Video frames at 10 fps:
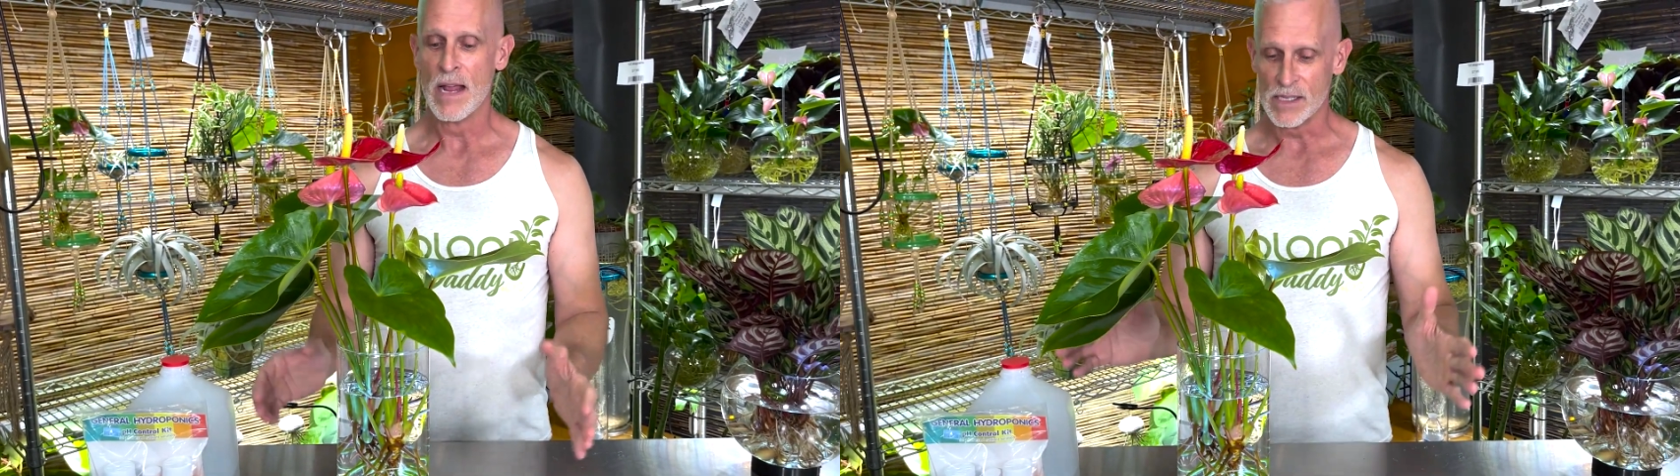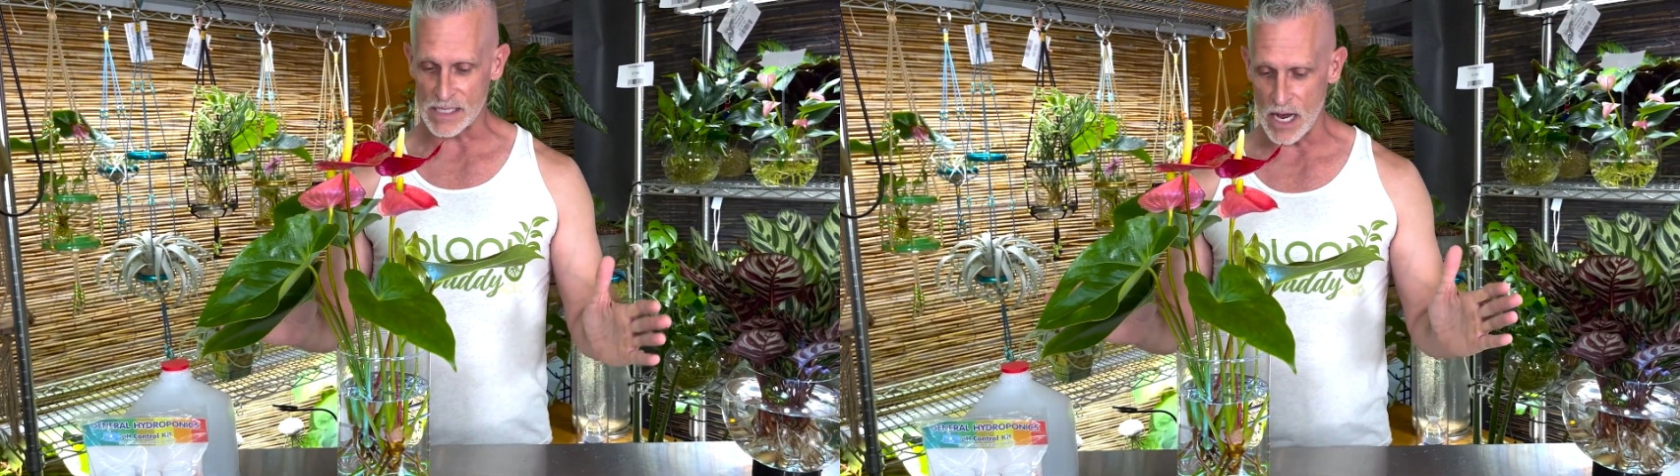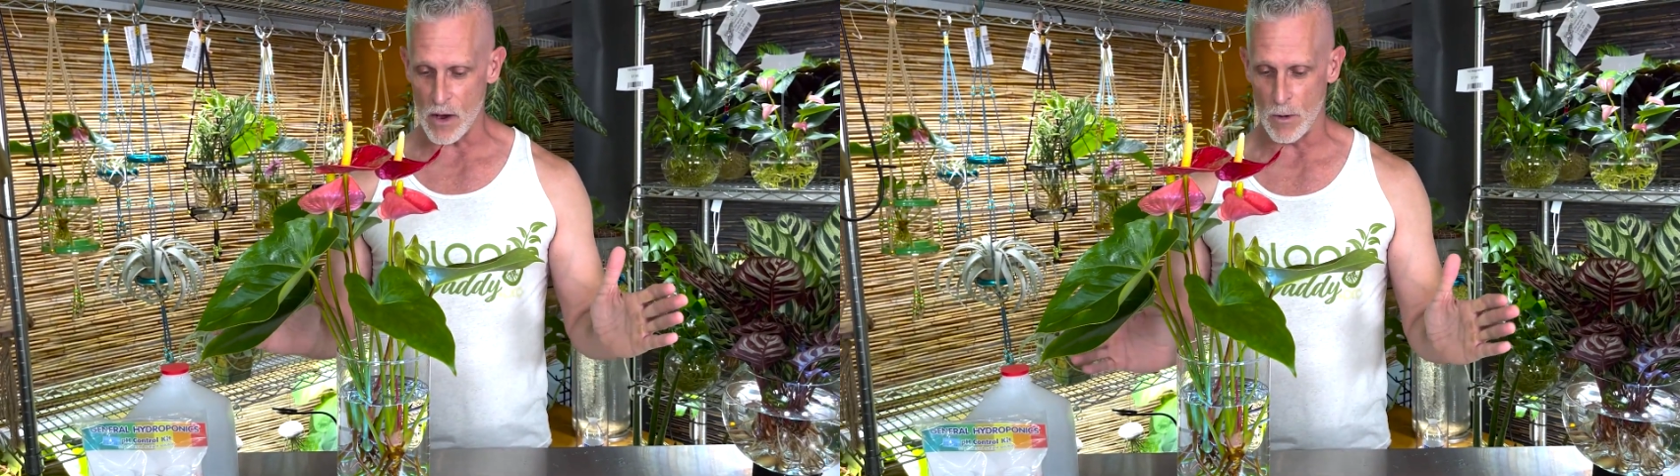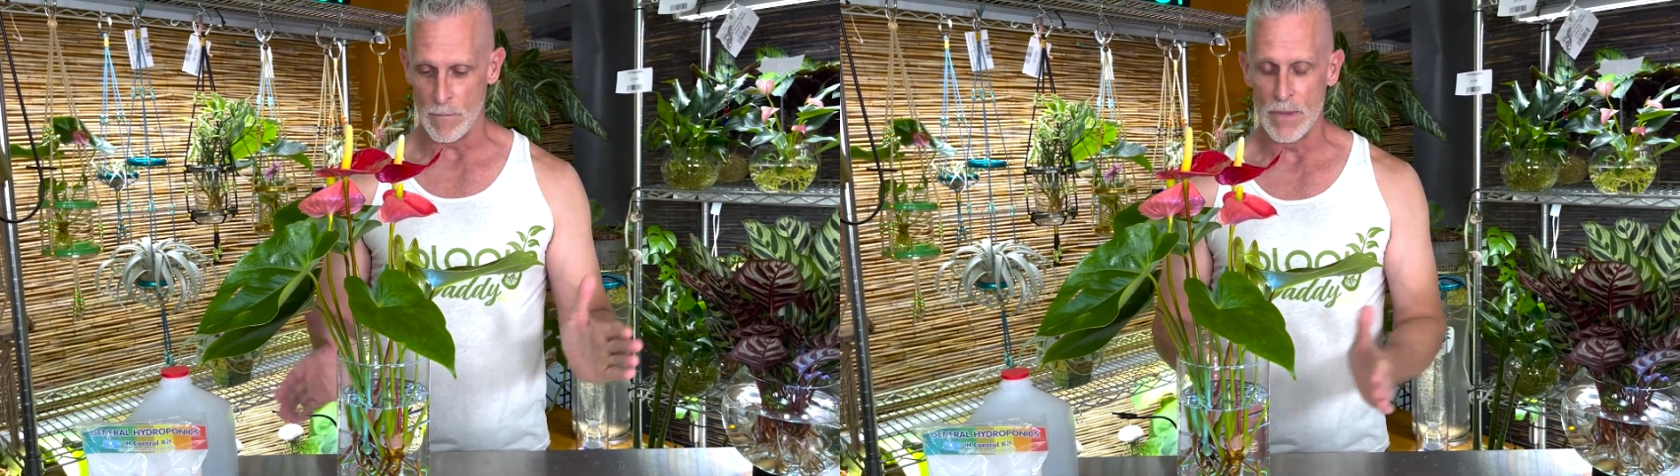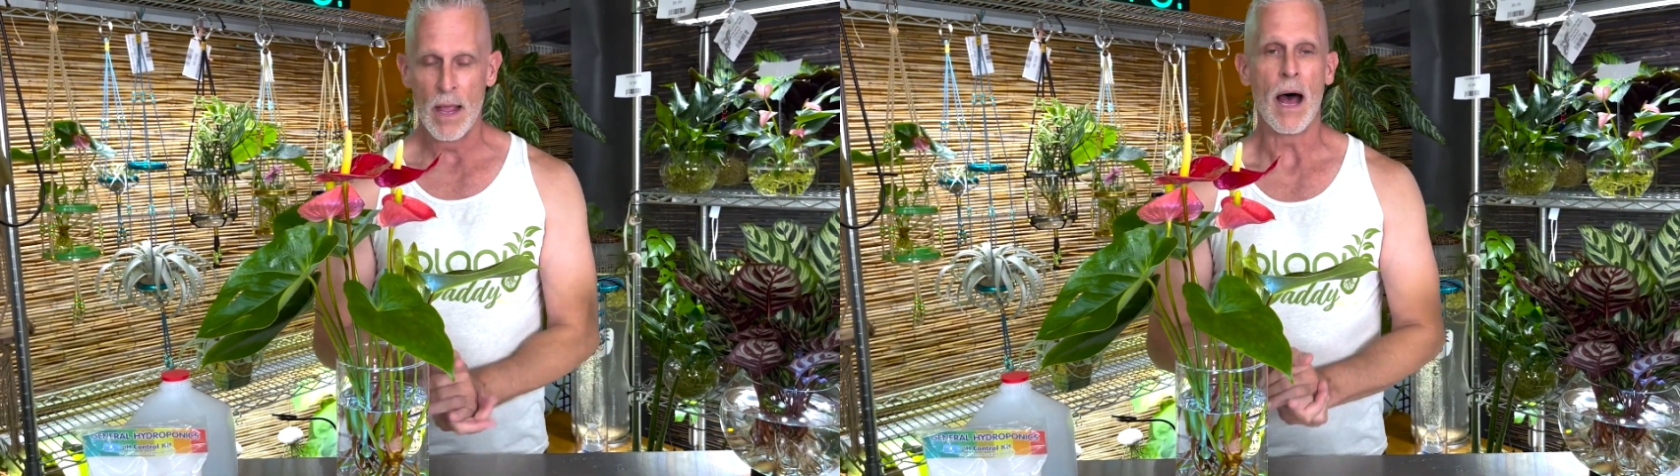So,
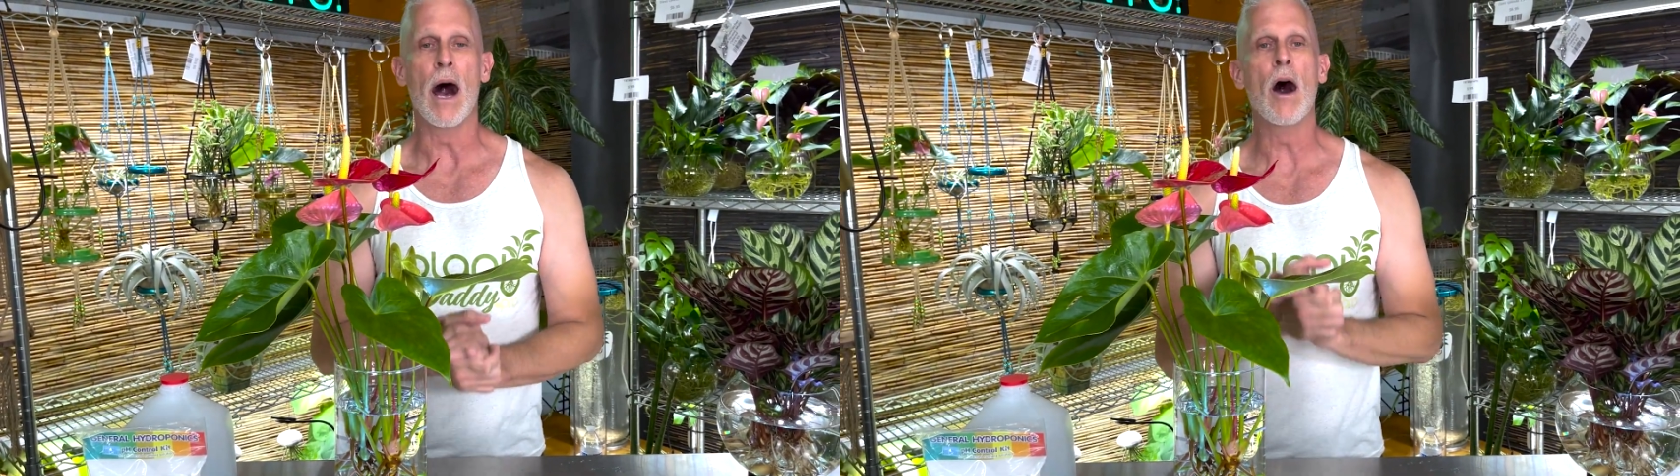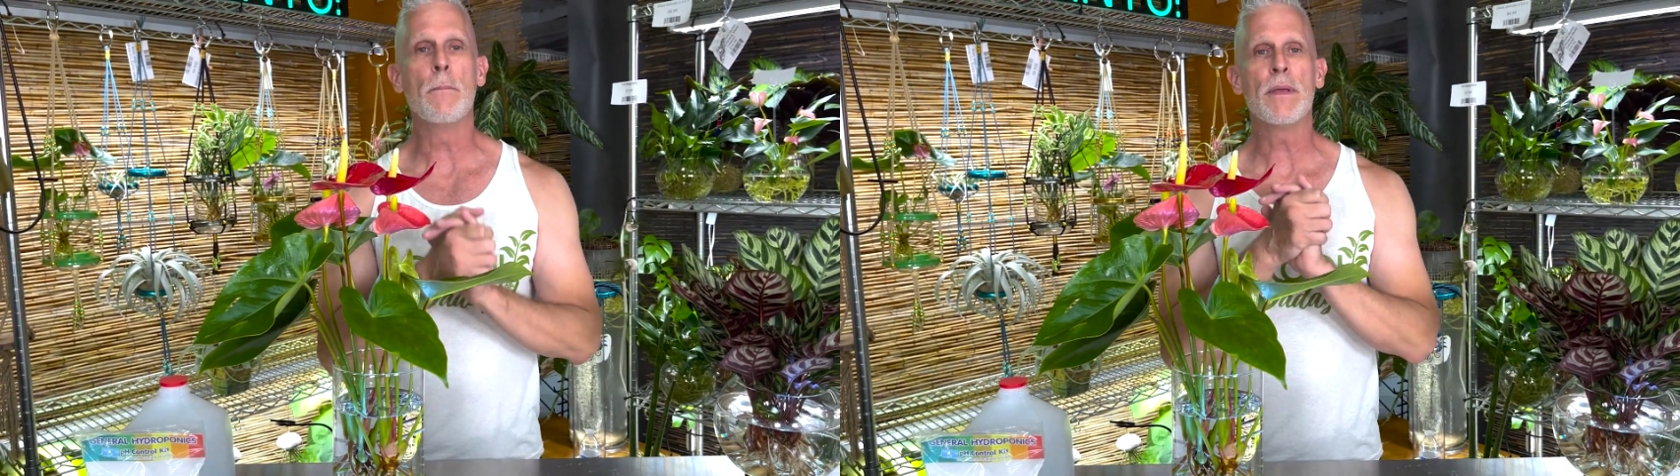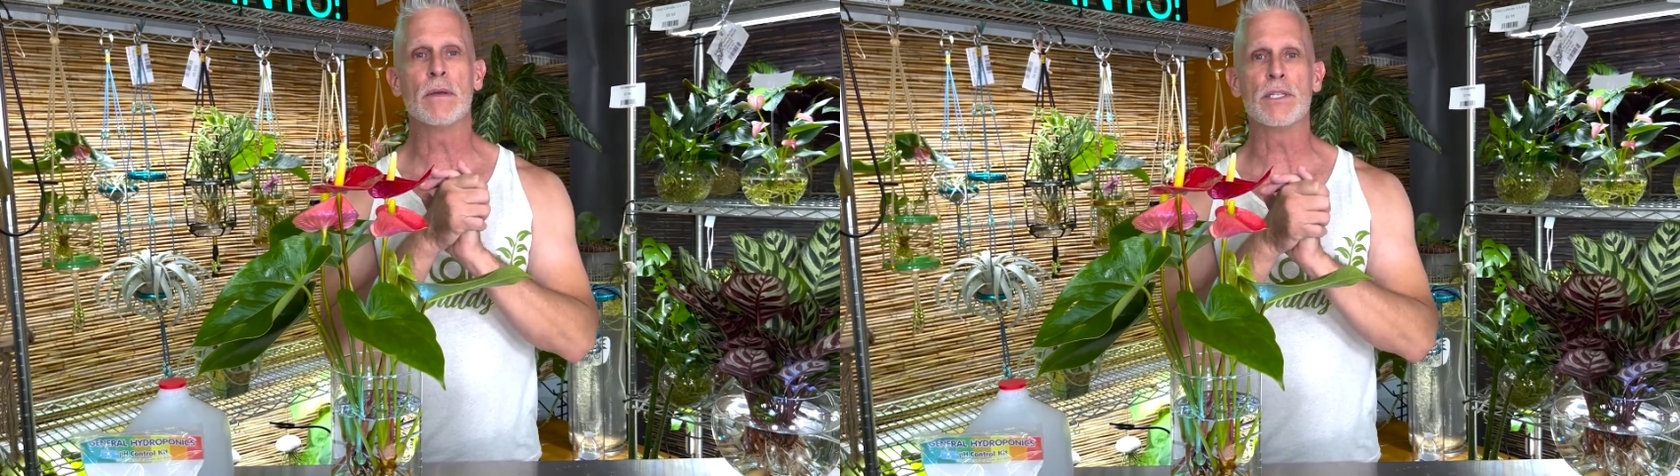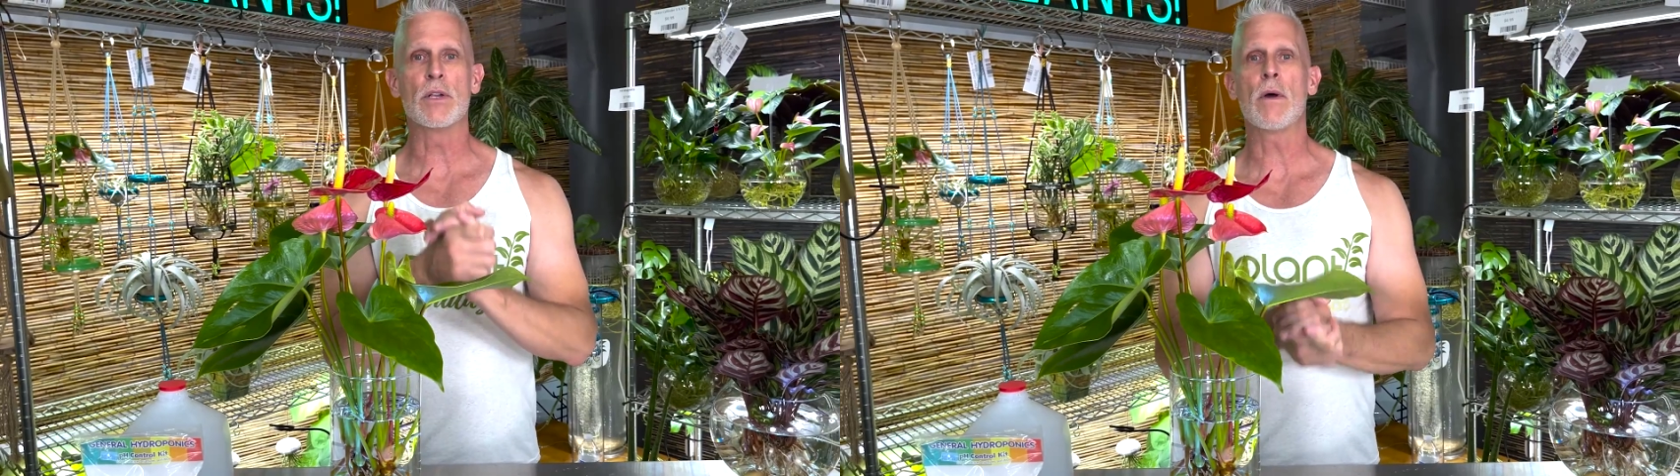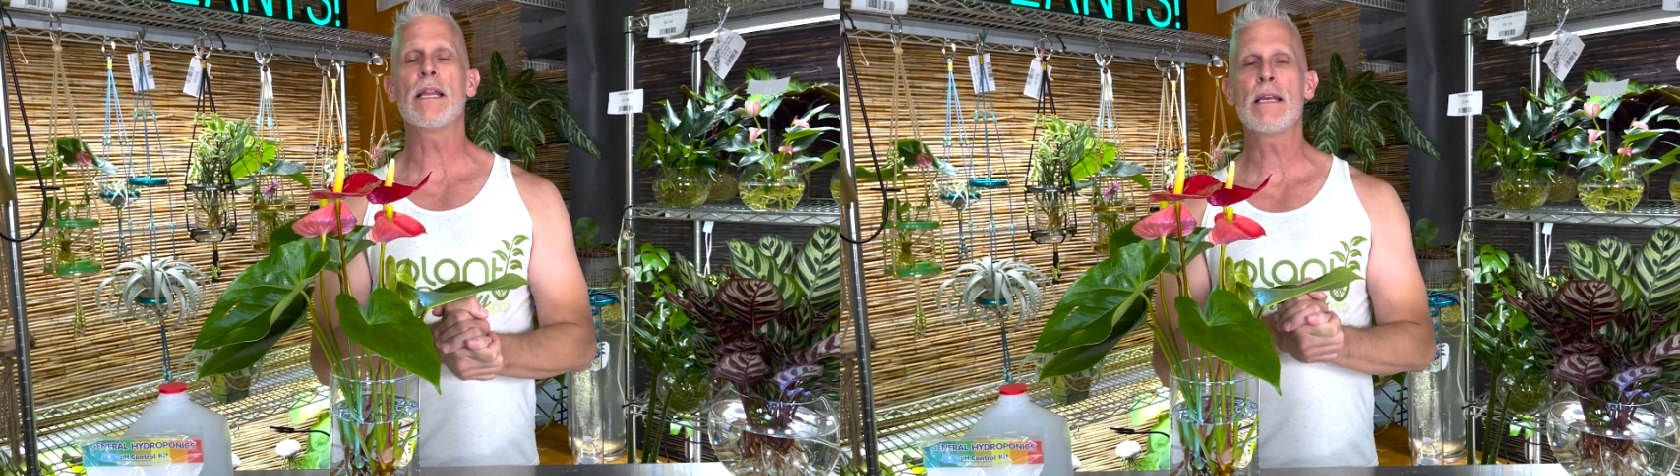I hope you
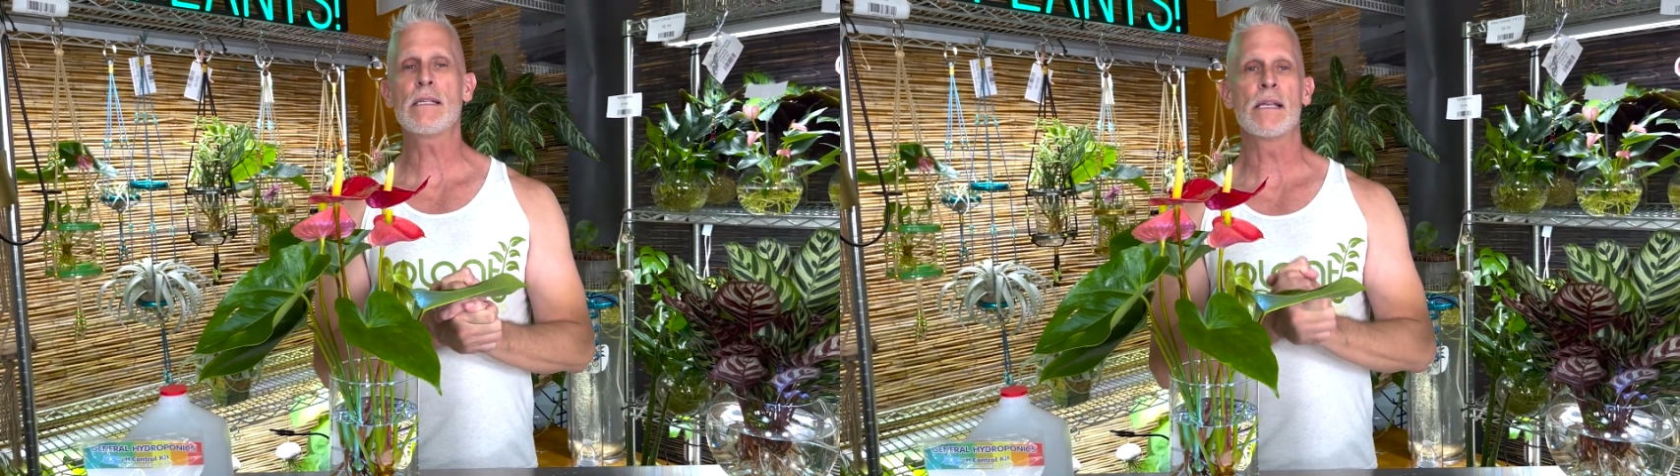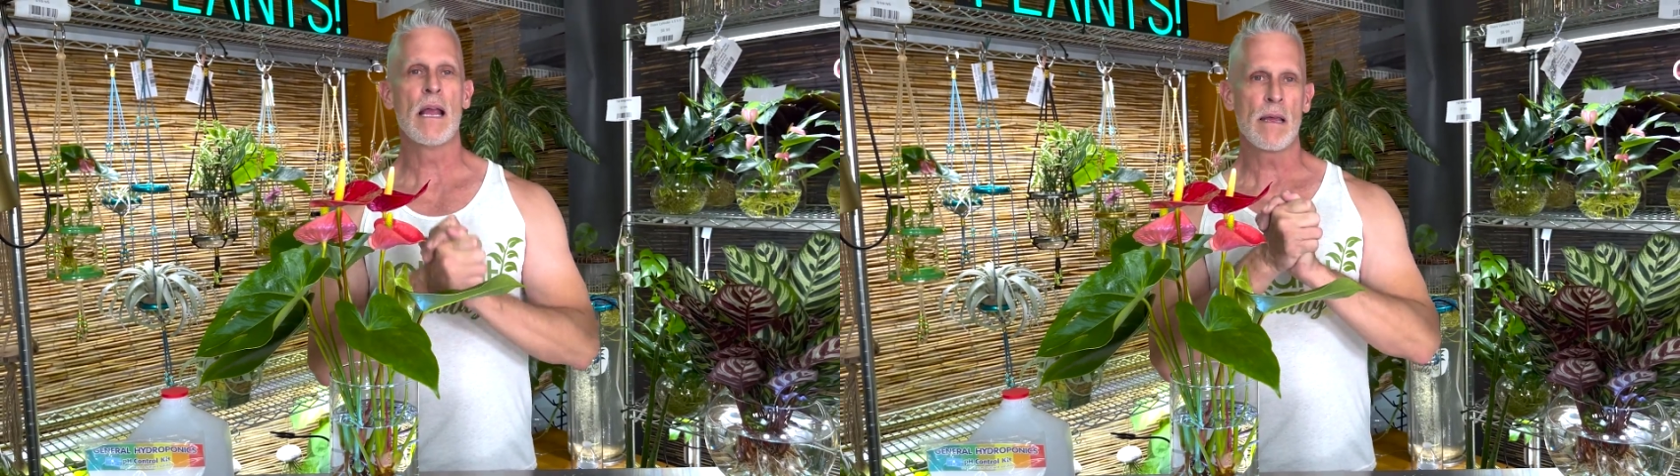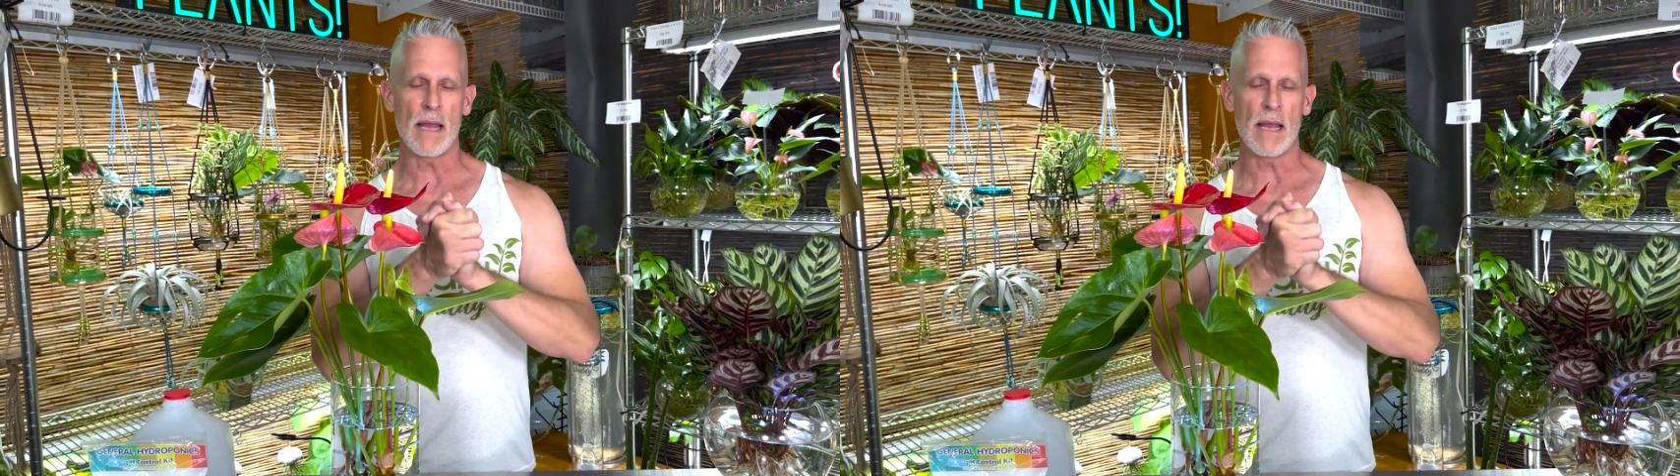enjoy this.